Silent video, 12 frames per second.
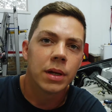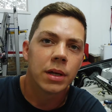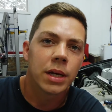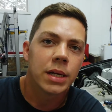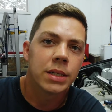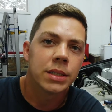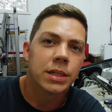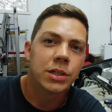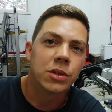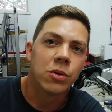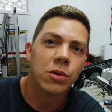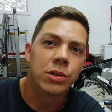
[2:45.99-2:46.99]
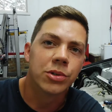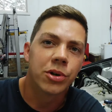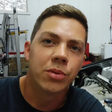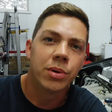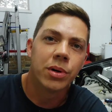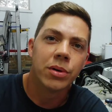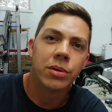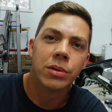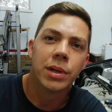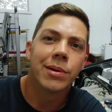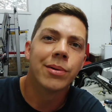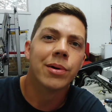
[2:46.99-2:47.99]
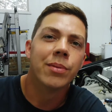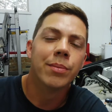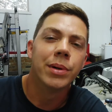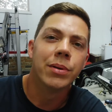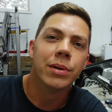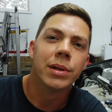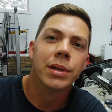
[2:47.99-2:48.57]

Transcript: get this engine going, turbo, later on build it,